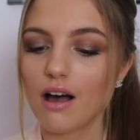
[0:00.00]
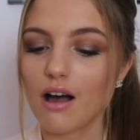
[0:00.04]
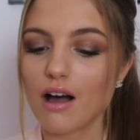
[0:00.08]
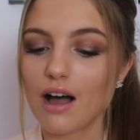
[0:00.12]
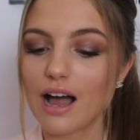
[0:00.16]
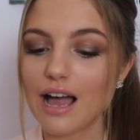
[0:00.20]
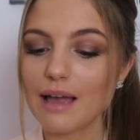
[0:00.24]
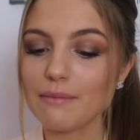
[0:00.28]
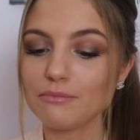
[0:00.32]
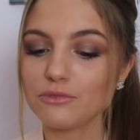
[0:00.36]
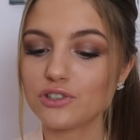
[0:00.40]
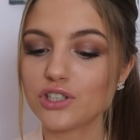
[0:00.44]

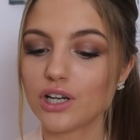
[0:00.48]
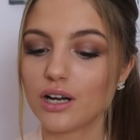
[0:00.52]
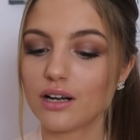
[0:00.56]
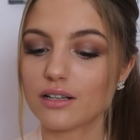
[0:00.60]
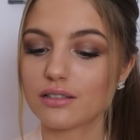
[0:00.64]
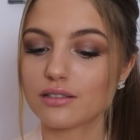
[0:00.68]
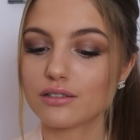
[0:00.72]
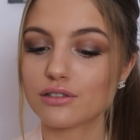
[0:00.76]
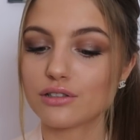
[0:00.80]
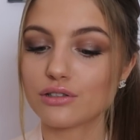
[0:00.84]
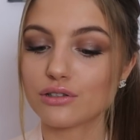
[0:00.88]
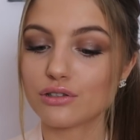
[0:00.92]
I'm
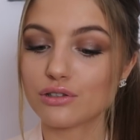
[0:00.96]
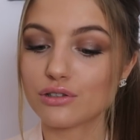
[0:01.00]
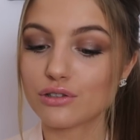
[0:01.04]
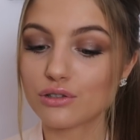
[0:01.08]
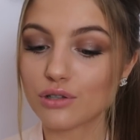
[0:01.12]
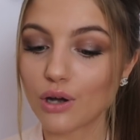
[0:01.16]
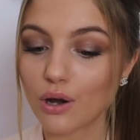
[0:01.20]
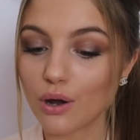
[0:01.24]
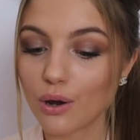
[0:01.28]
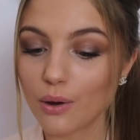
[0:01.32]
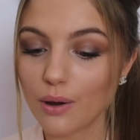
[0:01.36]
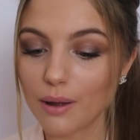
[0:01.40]
just
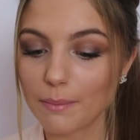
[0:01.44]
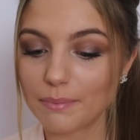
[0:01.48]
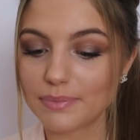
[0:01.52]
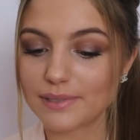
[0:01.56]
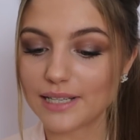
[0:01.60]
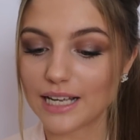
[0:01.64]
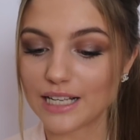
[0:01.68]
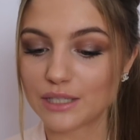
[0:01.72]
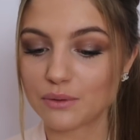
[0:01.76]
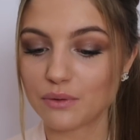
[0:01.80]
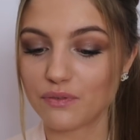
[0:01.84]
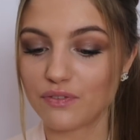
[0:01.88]
so
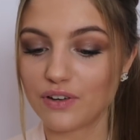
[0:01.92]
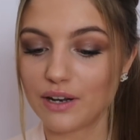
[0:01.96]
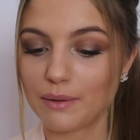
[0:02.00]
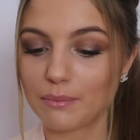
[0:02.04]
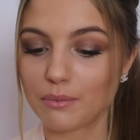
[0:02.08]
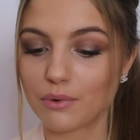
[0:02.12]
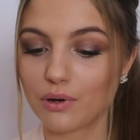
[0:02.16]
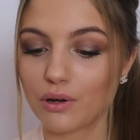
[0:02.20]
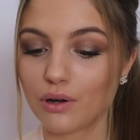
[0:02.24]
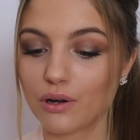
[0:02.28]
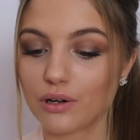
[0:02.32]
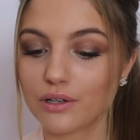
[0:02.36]
obsessed with
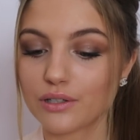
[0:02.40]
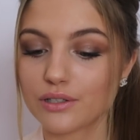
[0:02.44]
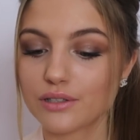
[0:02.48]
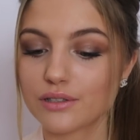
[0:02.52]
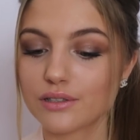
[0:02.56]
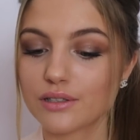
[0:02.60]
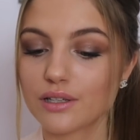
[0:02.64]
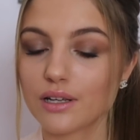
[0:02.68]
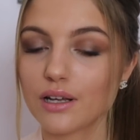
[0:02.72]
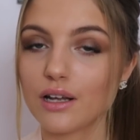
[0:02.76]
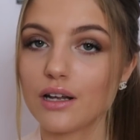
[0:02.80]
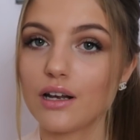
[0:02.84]
lip
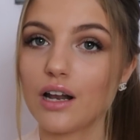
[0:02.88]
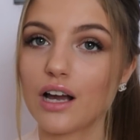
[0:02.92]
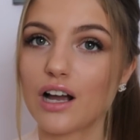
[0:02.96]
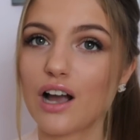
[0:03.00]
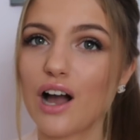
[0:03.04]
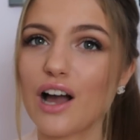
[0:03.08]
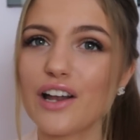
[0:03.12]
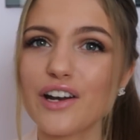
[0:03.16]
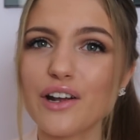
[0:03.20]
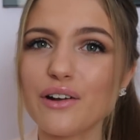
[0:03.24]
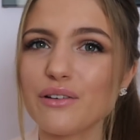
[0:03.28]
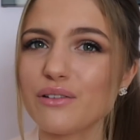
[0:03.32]
gloss.
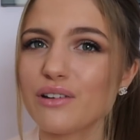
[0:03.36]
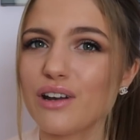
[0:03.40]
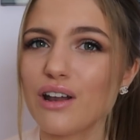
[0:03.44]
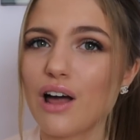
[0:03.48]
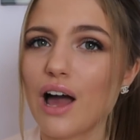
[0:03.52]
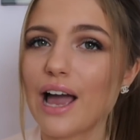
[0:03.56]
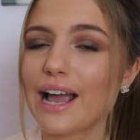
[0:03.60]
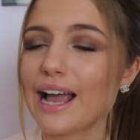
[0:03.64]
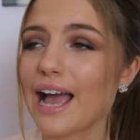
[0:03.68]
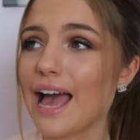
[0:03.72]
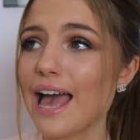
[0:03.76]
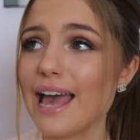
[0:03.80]
Like, I don't
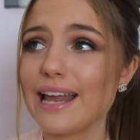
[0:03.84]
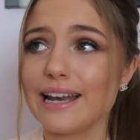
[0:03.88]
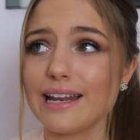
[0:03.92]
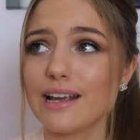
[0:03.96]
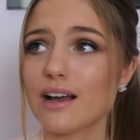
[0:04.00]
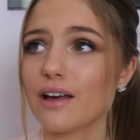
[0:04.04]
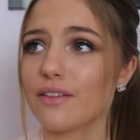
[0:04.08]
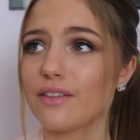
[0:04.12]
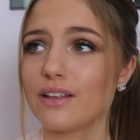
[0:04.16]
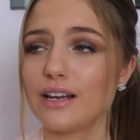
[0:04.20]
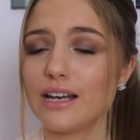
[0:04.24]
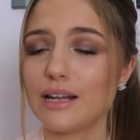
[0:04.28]
like
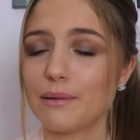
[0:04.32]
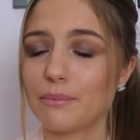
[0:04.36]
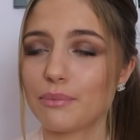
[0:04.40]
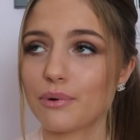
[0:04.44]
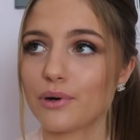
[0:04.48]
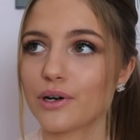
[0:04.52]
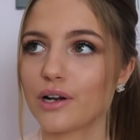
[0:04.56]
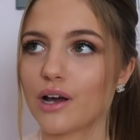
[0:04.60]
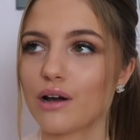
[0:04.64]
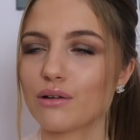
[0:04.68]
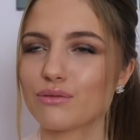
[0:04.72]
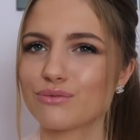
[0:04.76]
any other lip
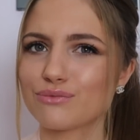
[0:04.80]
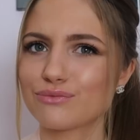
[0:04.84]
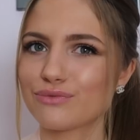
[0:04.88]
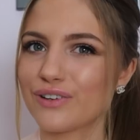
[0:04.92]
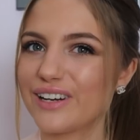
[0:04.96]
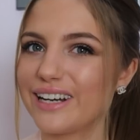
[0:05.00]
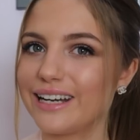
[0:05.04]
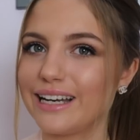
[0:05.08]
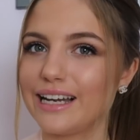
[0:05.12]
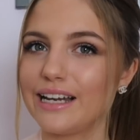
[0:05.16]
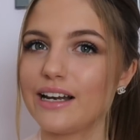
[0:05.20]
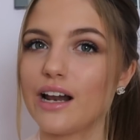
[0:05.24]
product,
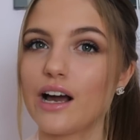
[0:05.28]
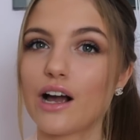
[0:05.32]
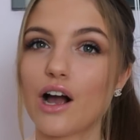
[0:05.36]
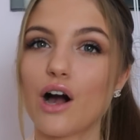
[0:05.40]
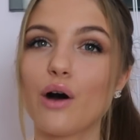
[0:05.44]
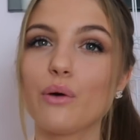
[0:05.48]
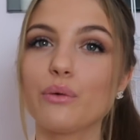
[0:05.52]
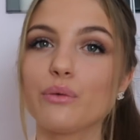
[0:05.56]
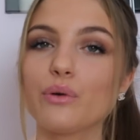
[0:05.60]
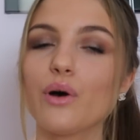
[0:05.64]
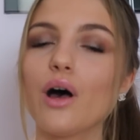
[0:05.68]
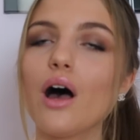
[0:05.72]
really. Like,
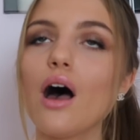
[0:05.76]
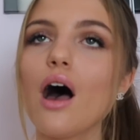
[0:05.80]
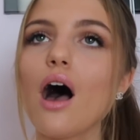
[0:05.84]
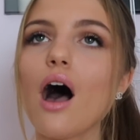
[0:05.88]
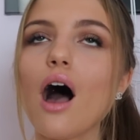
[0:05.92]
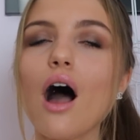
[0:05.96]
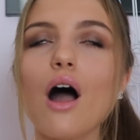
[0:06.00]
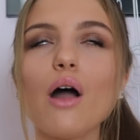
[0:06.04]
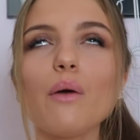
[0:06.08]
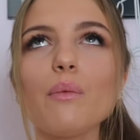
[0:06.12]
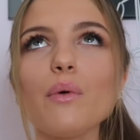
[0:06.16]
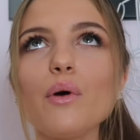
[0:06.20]

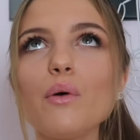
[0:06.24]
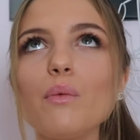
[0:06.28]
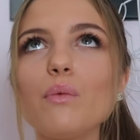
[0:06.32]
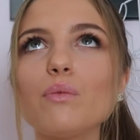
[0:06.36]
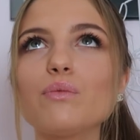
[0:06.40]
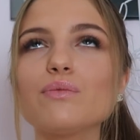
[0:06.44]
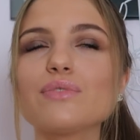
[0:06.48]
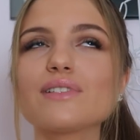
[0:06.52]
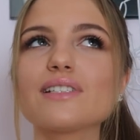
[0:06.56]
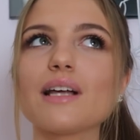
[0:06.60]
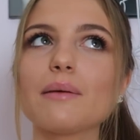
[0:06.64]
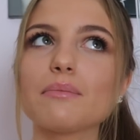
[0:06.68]
I
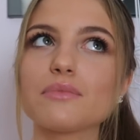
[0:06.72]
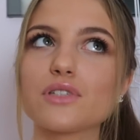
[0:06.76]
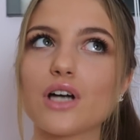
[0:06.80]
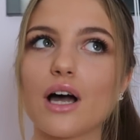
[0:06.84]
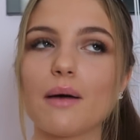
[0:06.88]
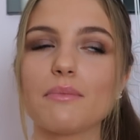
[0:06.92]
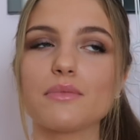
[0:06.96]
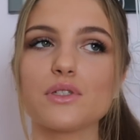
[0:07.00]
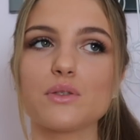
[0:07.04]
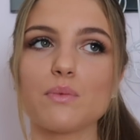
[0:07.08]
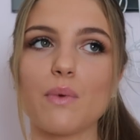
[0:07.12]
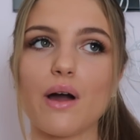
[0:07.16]
will
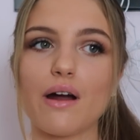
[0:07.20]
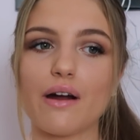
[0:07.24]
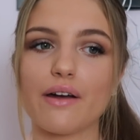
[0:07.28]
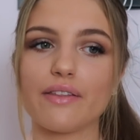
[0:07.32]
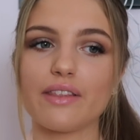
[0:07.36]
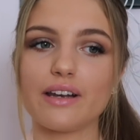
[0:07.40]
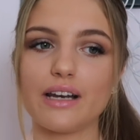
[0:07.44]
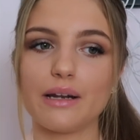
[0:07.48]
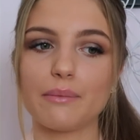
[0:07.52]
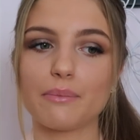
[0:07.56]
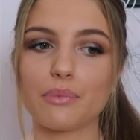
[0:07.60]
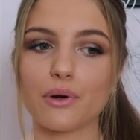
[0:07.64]
sometimes wear
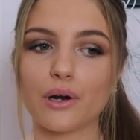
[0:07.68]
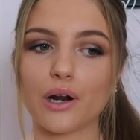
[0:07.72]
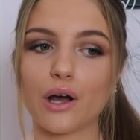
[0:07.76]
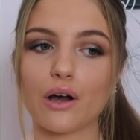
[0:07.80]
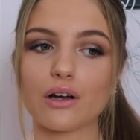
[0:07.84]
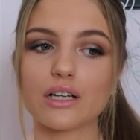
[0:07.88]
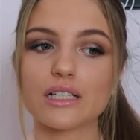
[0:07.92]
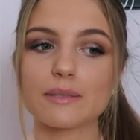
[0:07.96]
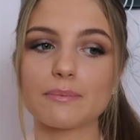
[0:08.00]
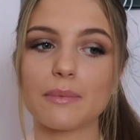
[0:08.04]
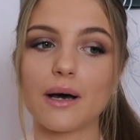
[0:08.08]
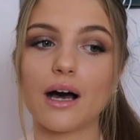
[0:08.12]
other lip
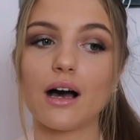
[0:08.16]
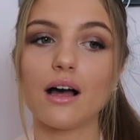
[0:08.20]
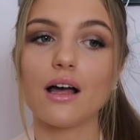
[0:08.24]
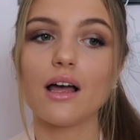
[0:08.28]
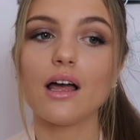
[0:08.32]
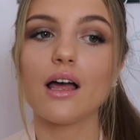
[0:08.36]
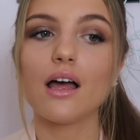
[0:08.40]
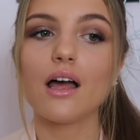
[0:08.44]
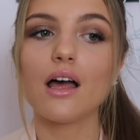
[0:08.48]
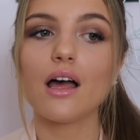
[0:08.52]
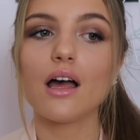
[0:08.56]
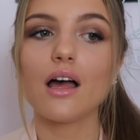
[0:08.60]
products, but
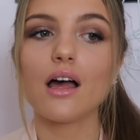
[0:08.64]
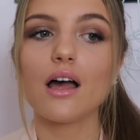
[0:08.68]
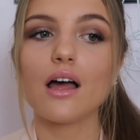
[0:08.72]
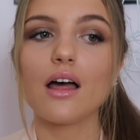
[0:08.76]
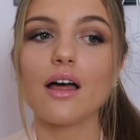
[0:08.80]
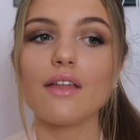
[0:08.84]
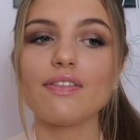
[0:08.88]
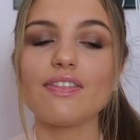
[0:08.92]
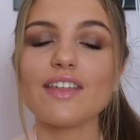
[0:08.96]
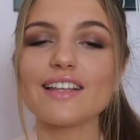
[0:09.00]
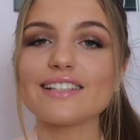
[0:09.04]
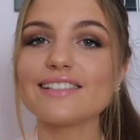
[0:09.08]

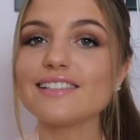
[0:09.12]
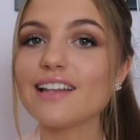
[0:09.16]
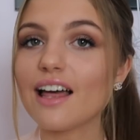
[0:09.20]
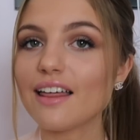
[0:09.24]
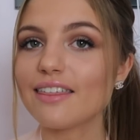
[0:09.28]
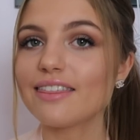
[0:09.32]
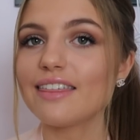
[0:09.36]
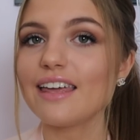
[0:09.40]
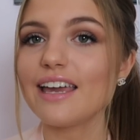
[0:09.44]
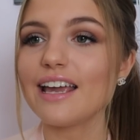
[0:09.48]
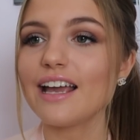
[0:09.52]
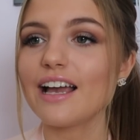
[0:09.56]
there's
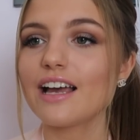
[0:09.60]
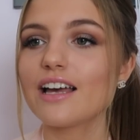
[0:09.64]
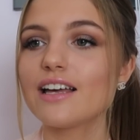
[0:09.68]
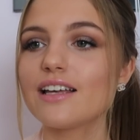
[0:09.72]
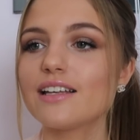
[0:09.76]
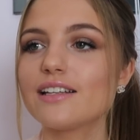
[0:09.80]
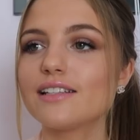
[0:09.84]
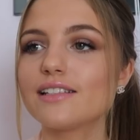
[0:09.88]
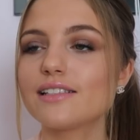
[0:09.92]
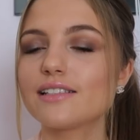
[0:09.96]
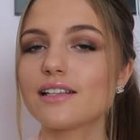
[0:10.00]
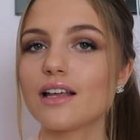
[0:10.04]
nothing
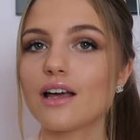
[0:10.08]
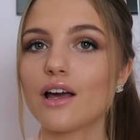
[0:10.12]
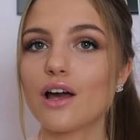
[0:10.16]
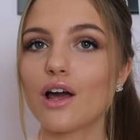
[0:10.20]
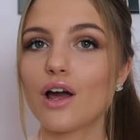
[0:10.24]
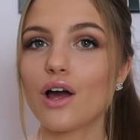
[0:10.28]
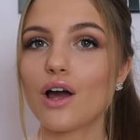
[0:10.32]
as